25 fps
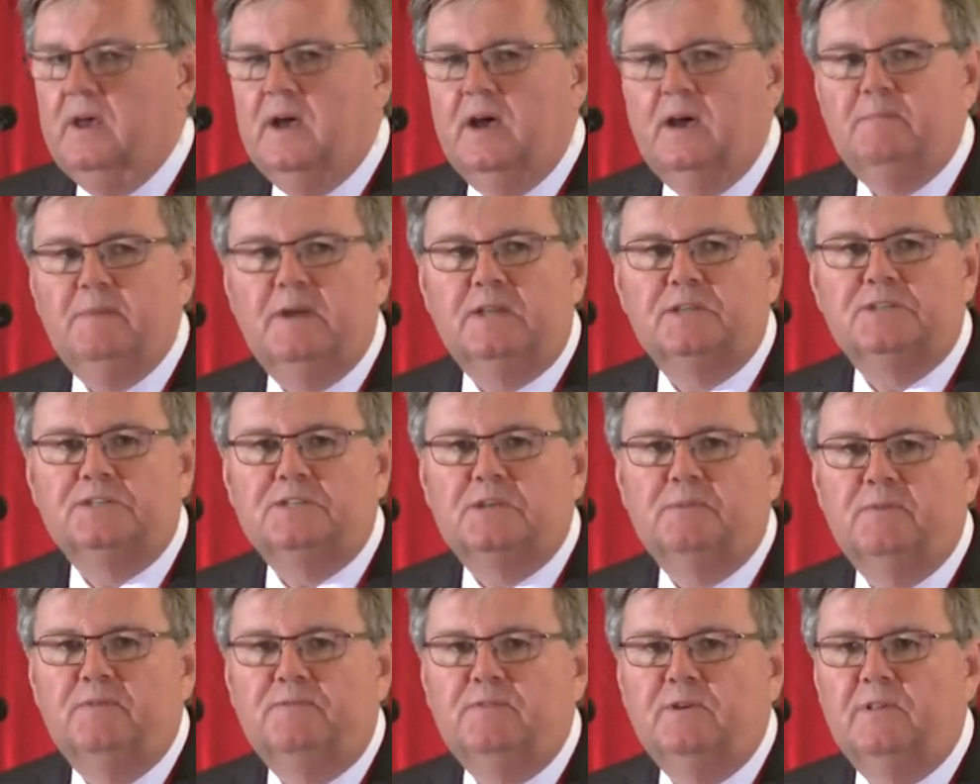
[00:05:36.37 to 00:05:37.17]
I met
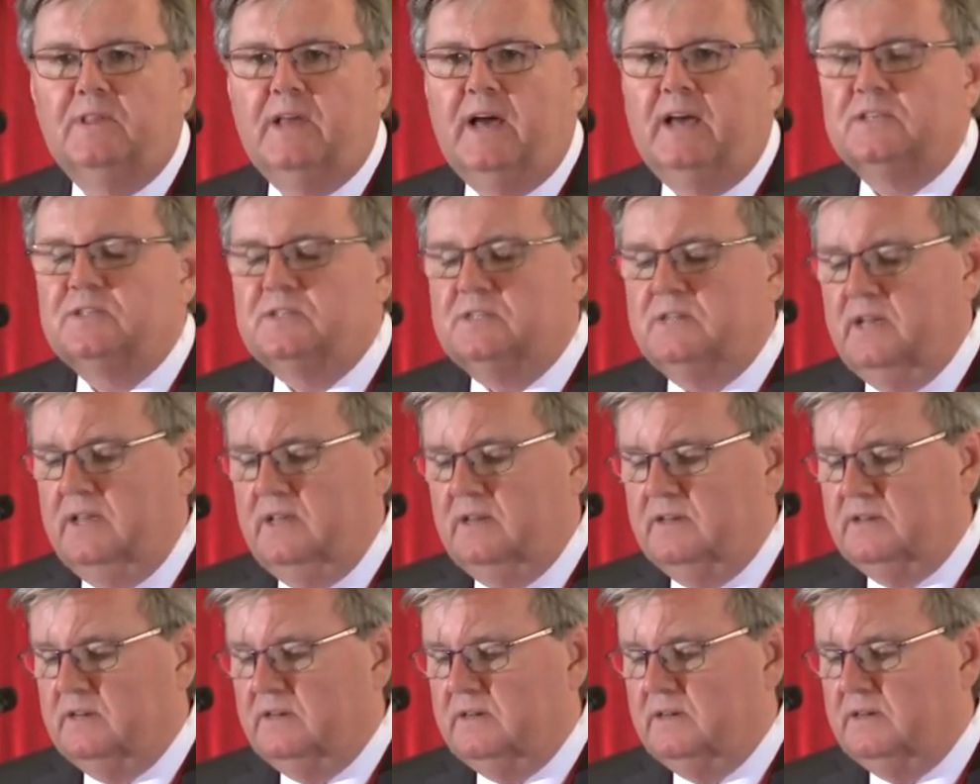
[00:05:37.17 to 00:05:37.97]
some of you last
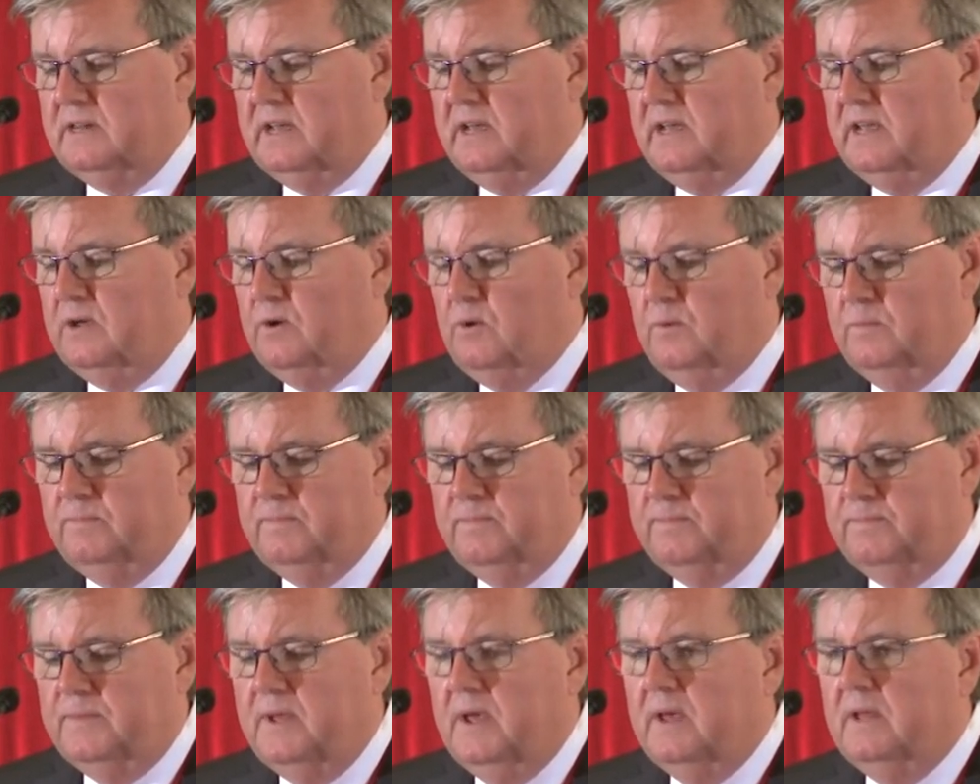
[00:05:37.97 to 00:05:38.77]
night, and I
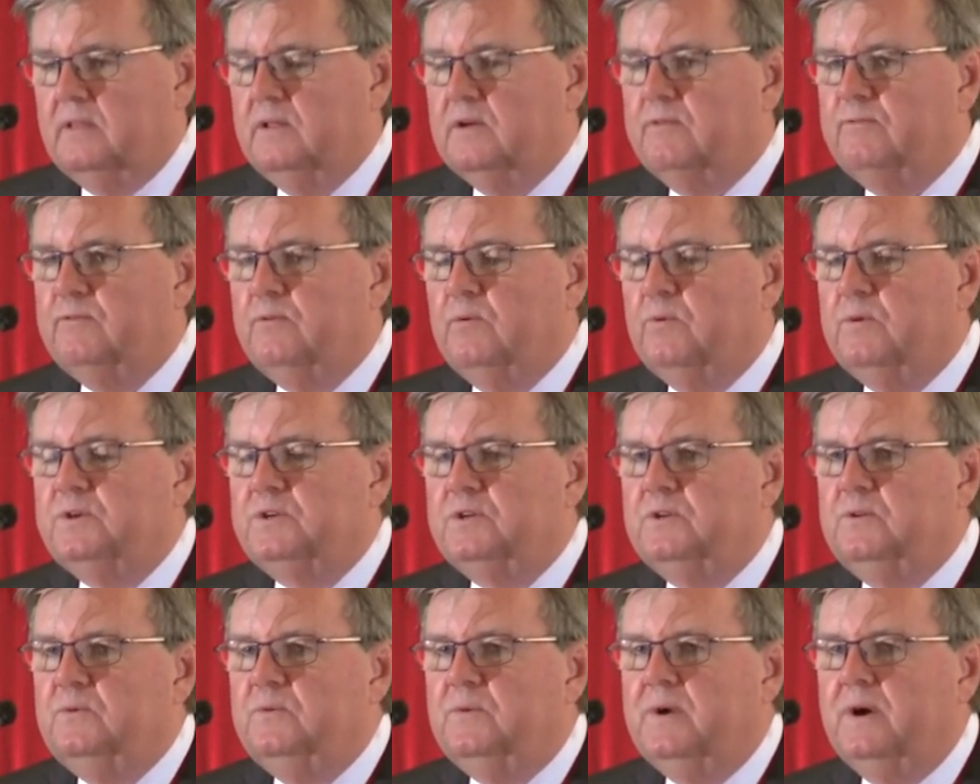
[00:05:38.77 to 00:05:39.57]
hope, look forward
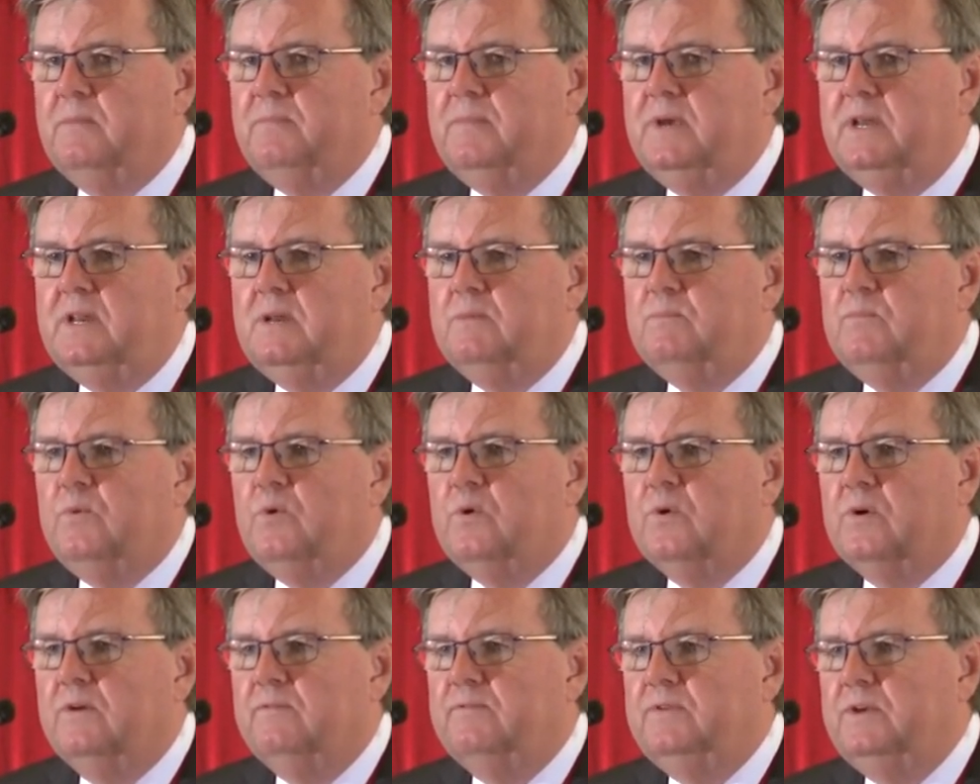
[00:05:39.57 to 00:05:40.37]
to uh, meeting
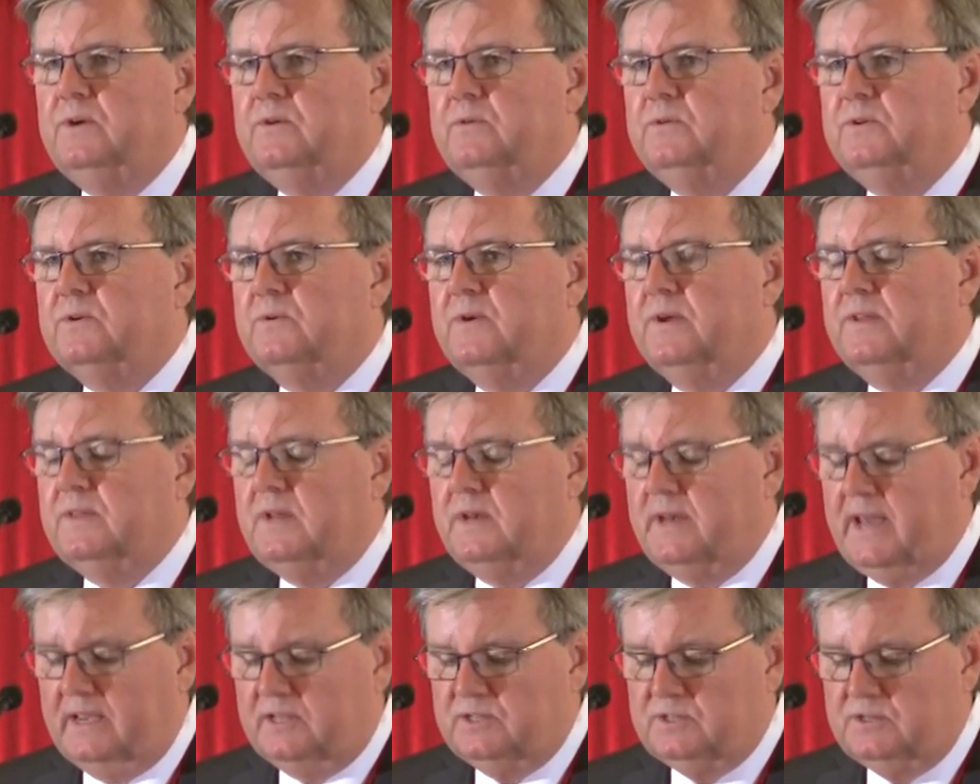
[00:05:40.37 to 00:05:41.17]
more of you during the
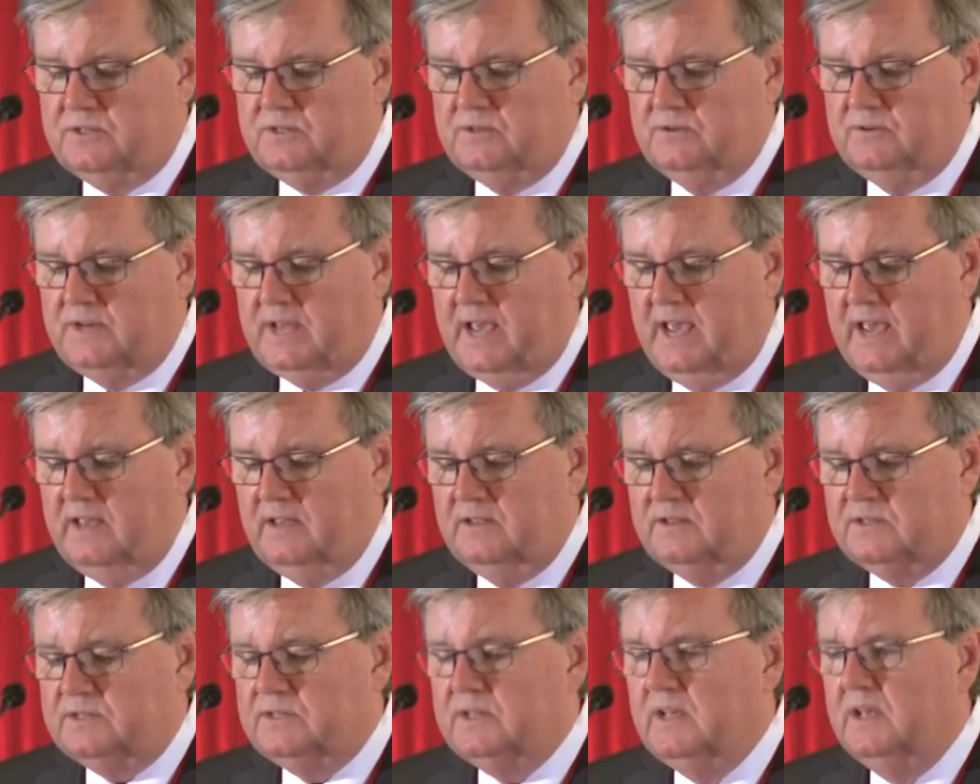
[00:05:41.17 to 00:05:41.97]
next two
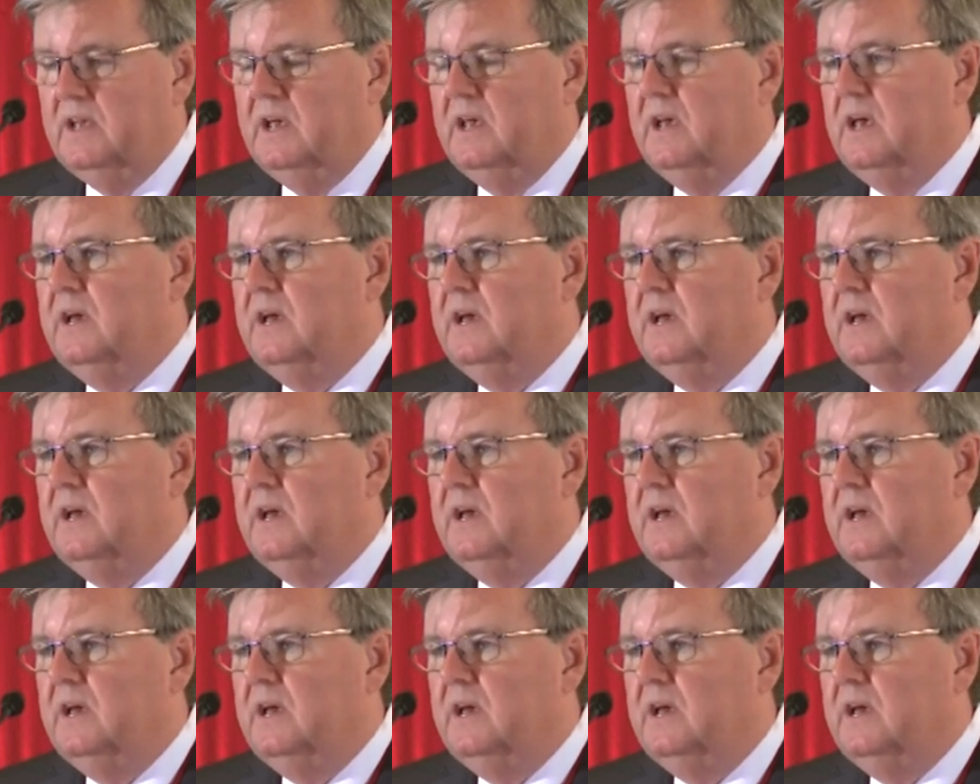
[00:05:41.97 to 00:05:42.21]
days.